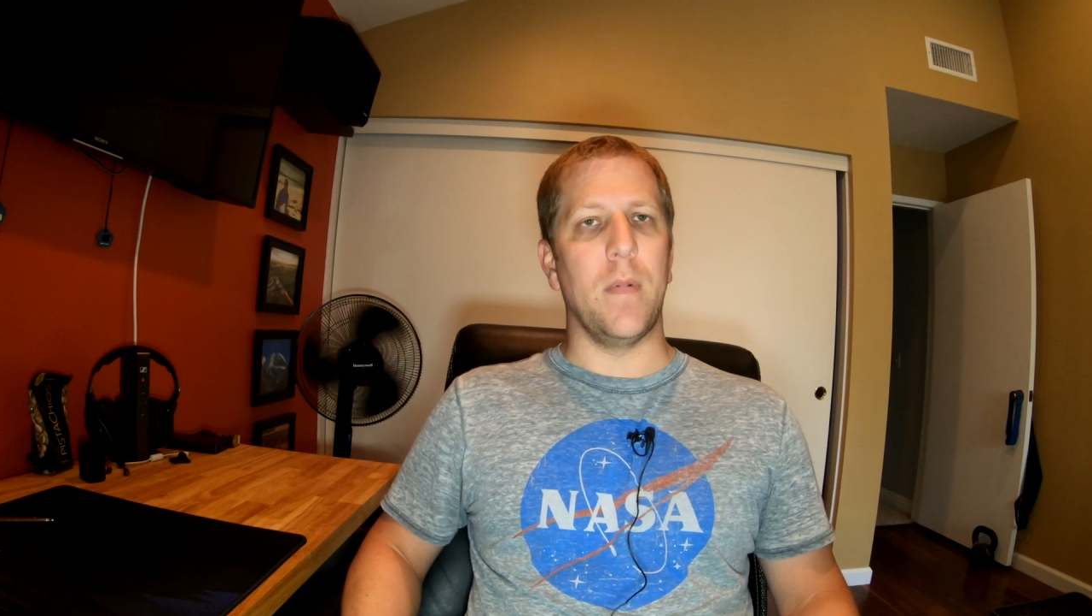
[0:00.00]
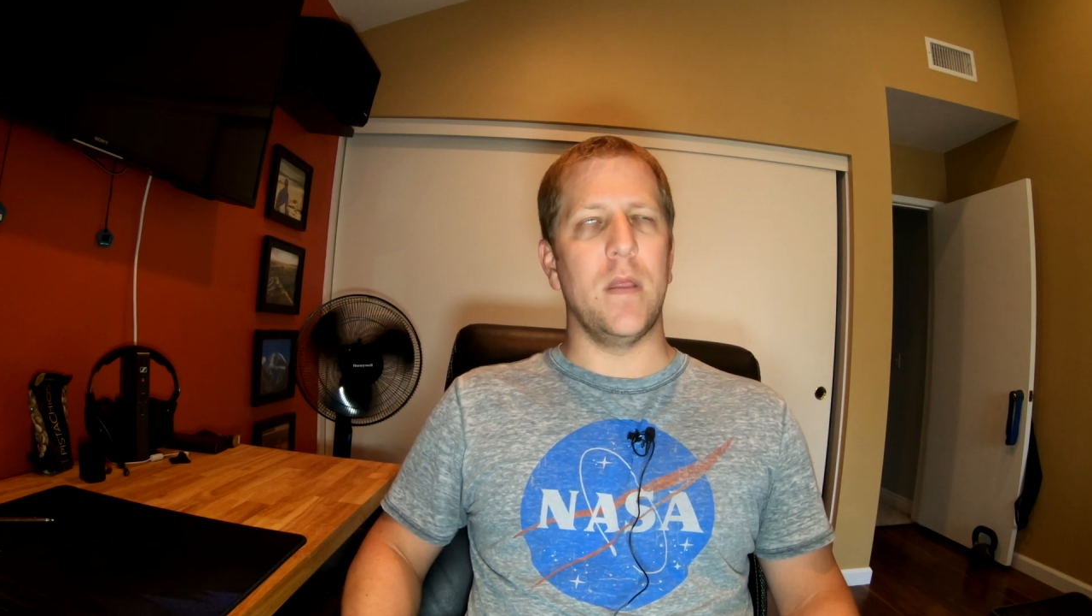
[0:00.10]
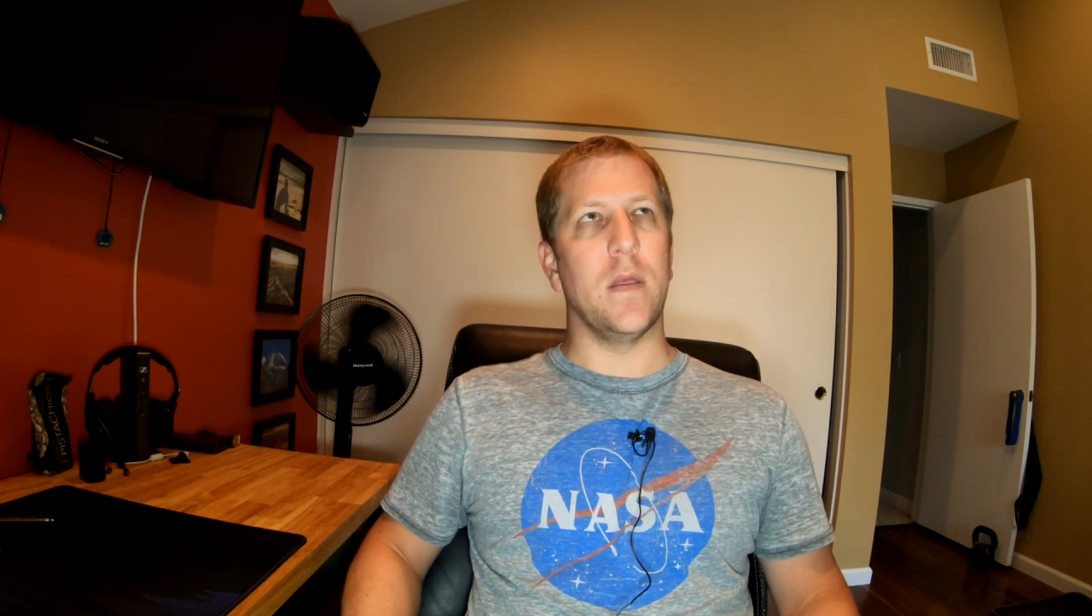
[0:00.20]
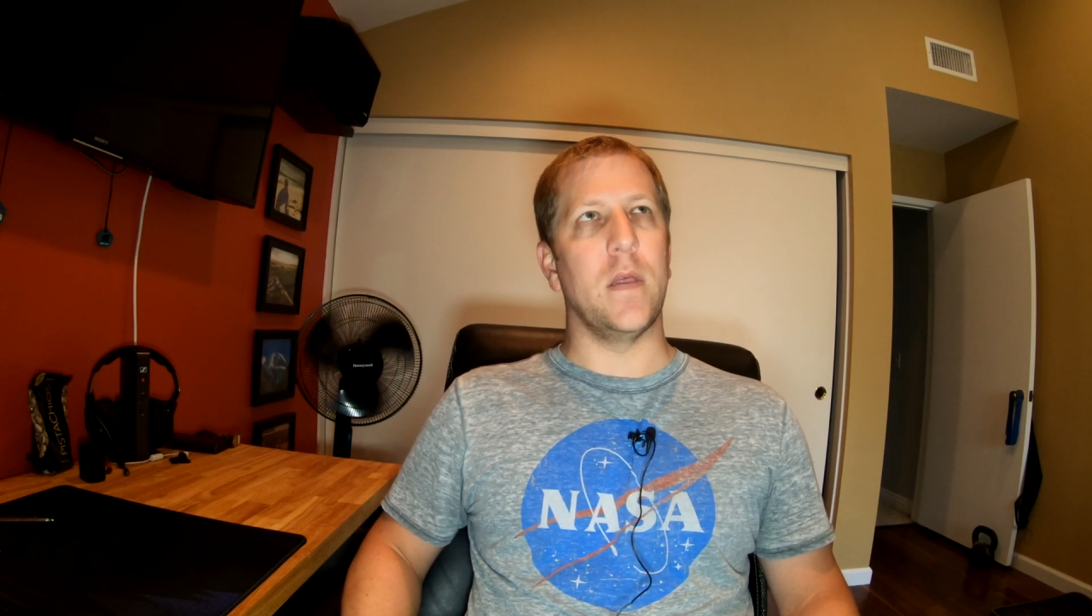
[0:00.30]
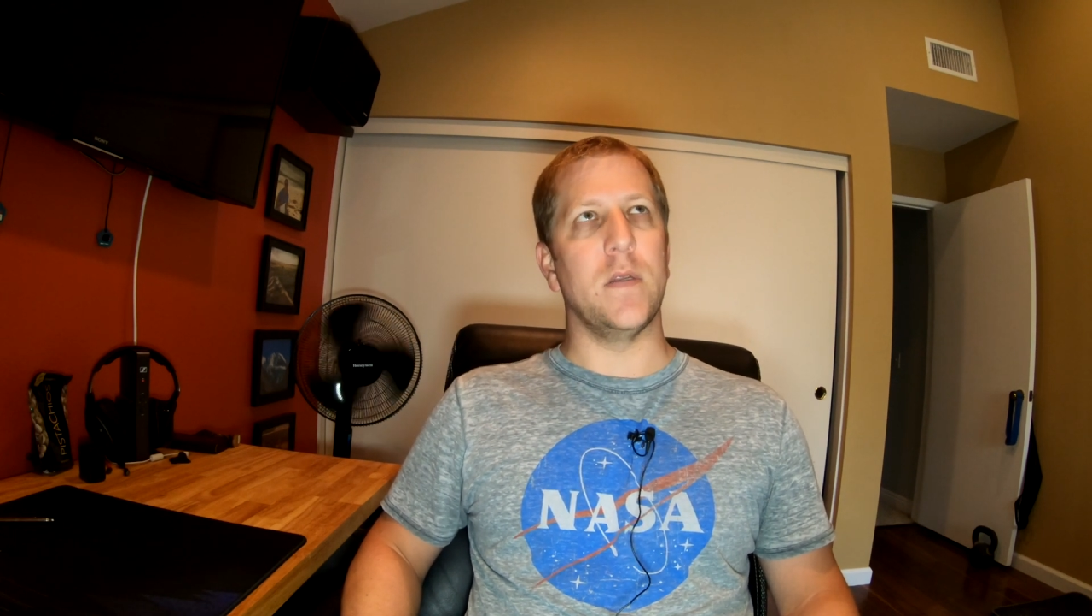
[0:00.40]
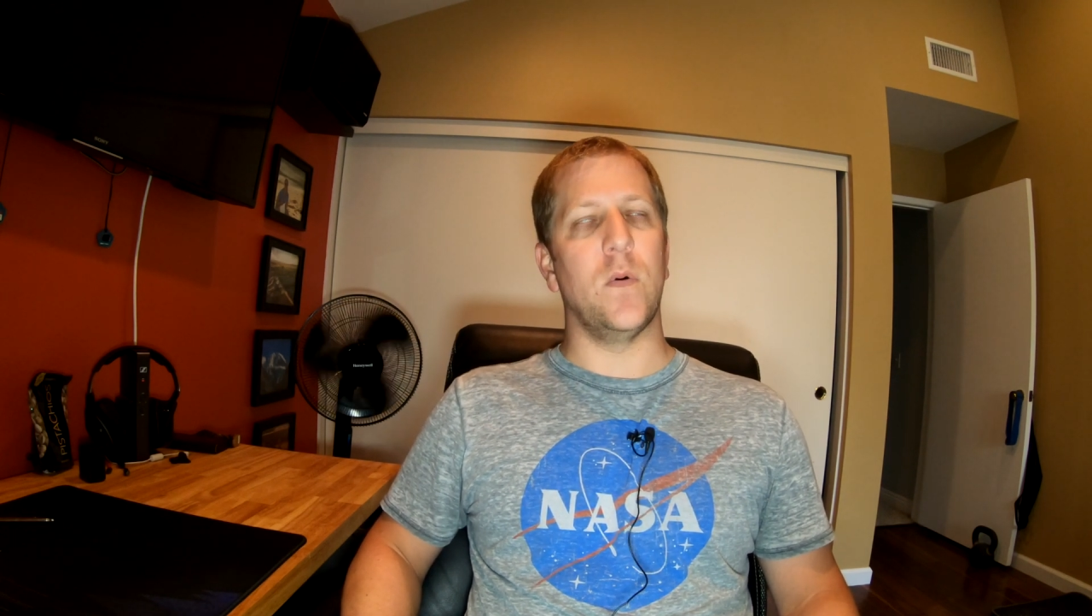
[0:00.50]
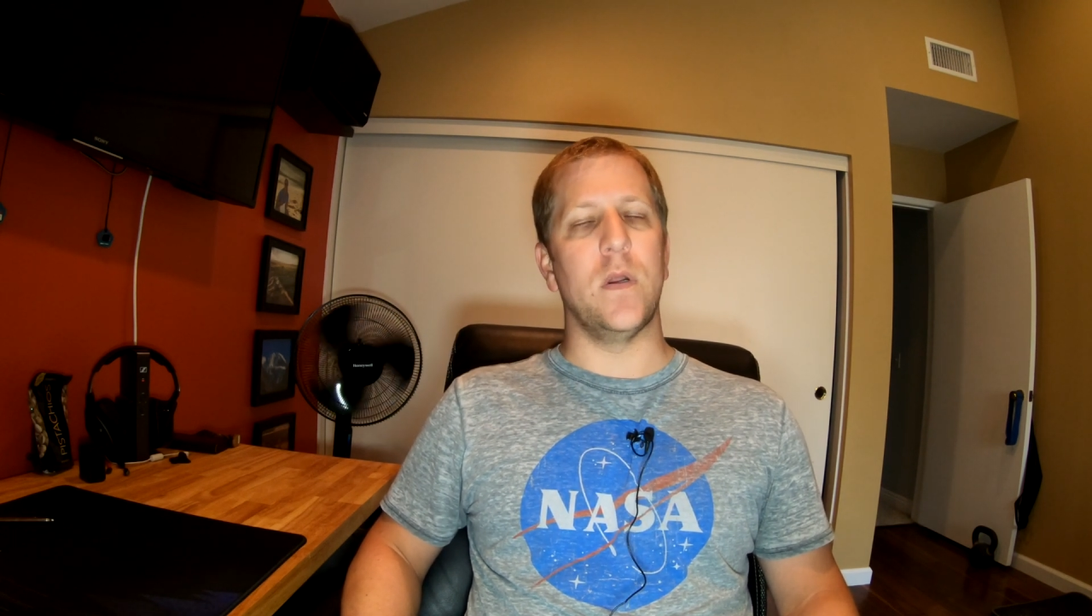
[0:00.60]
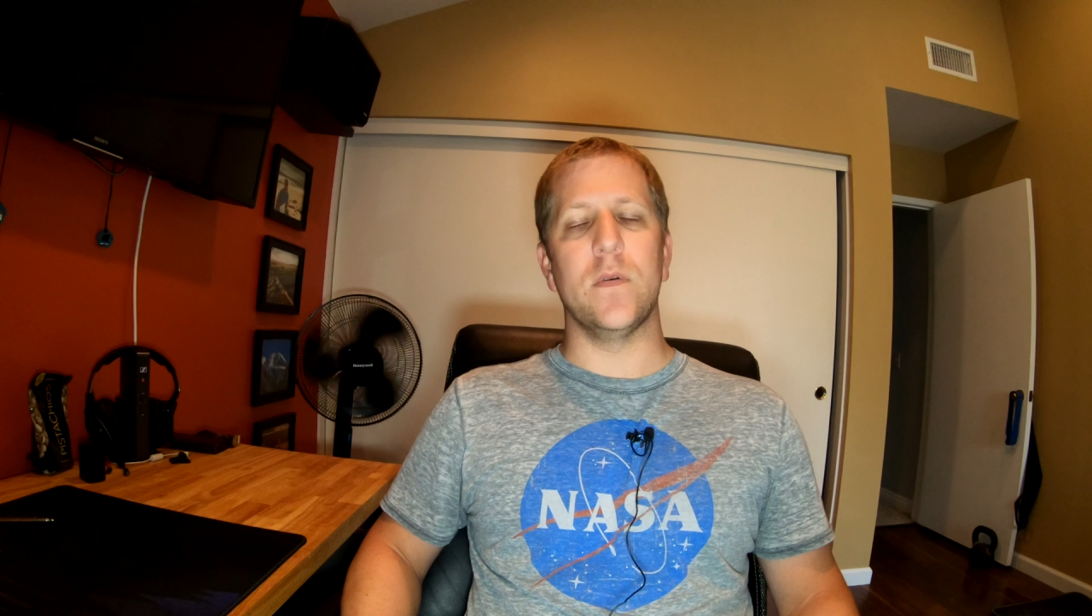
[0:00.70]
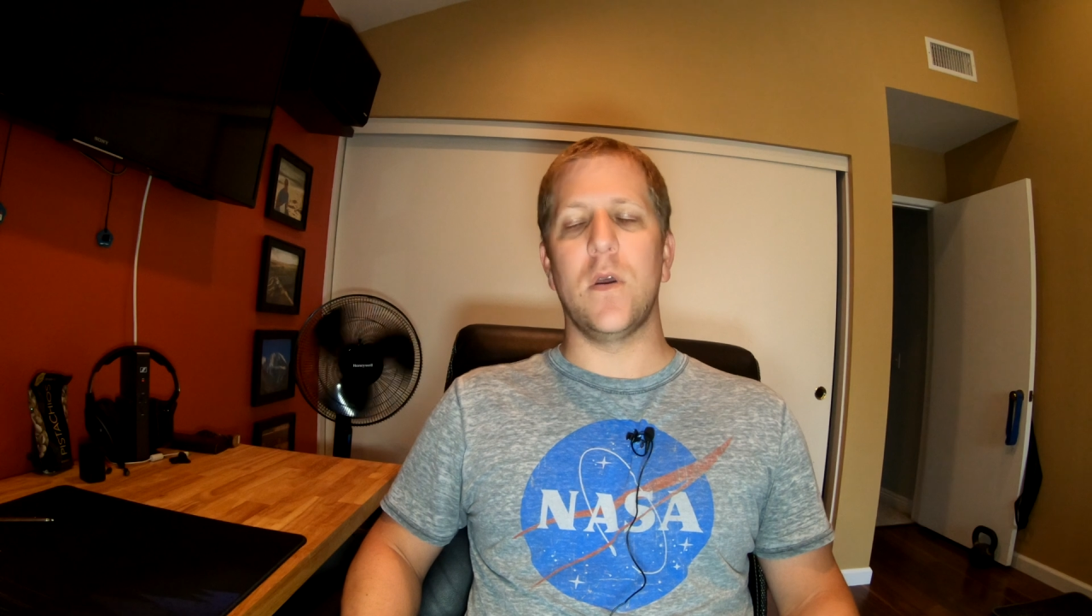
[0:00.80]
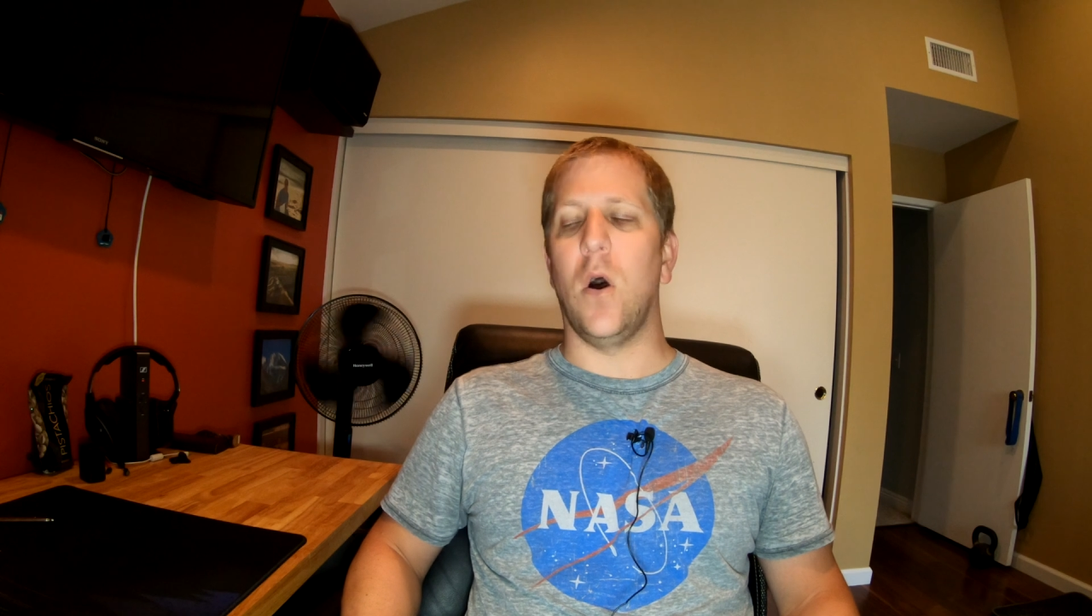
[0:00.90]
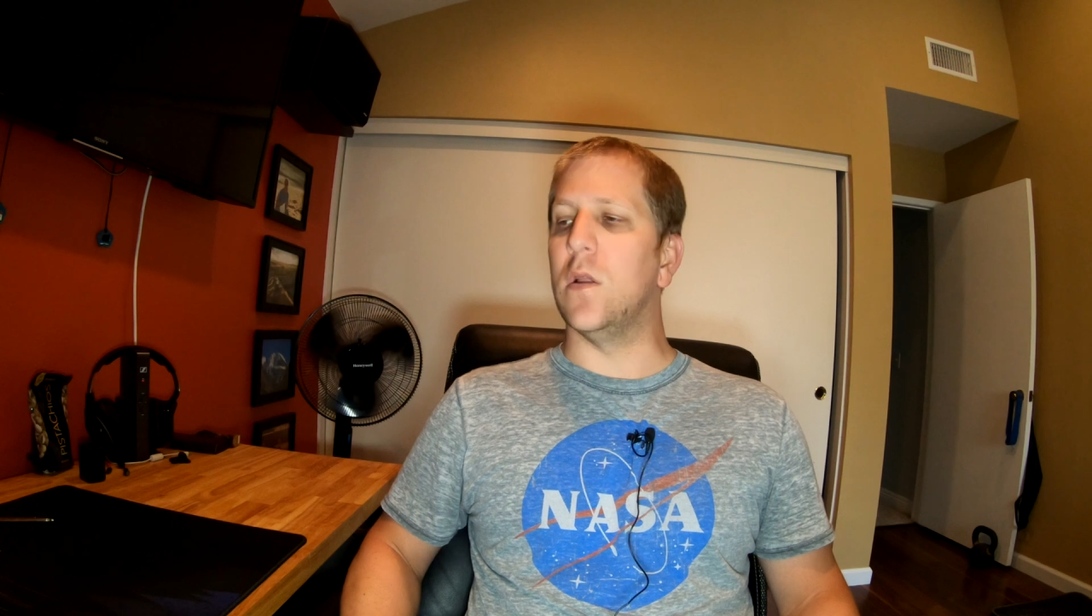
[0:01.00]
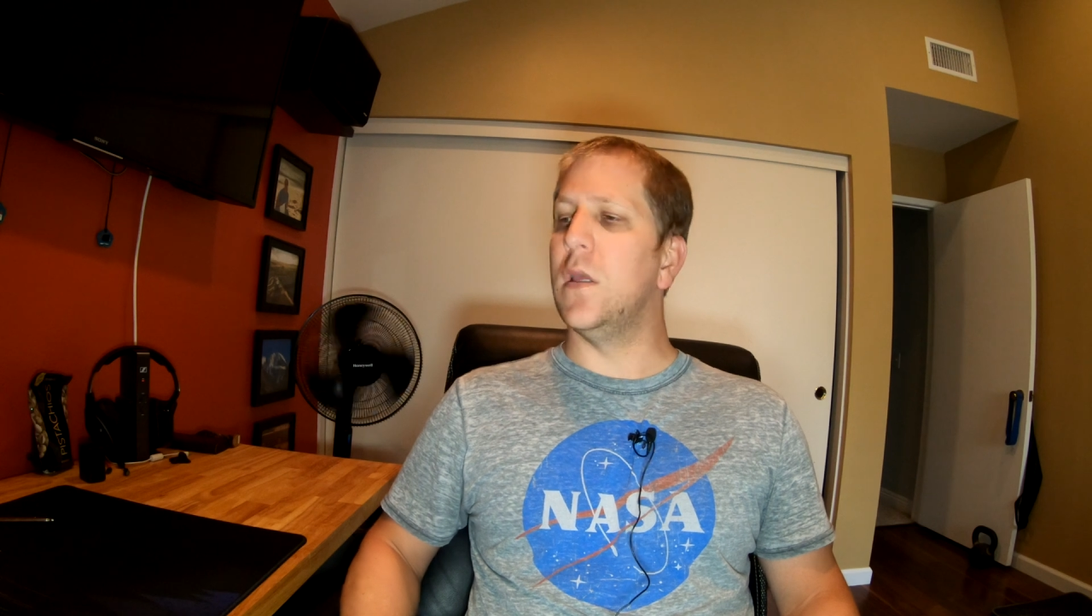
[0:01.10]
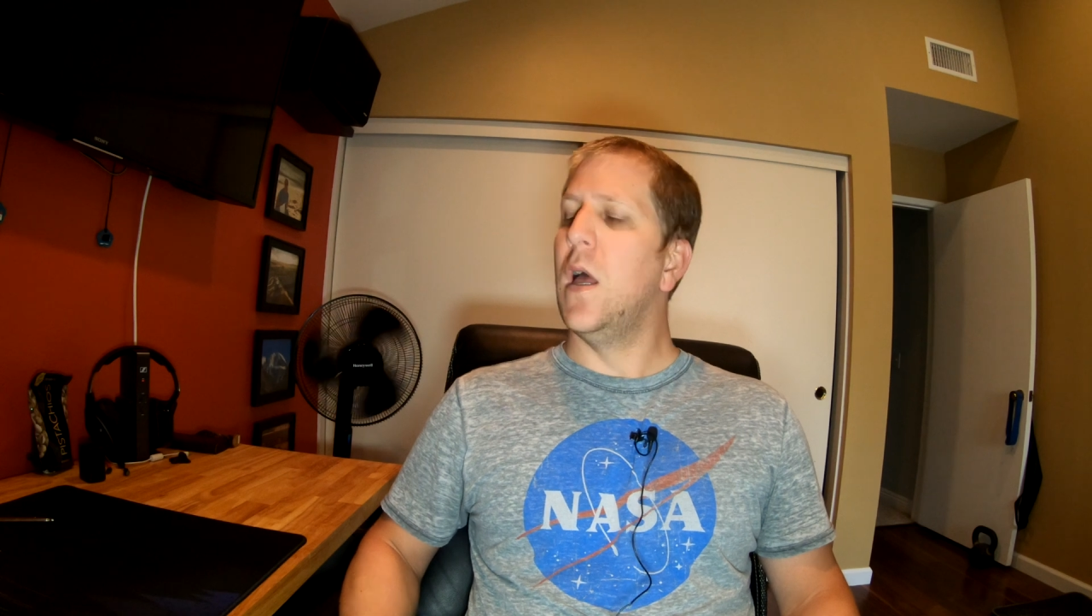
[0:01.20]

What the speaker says: I think that's what it was called.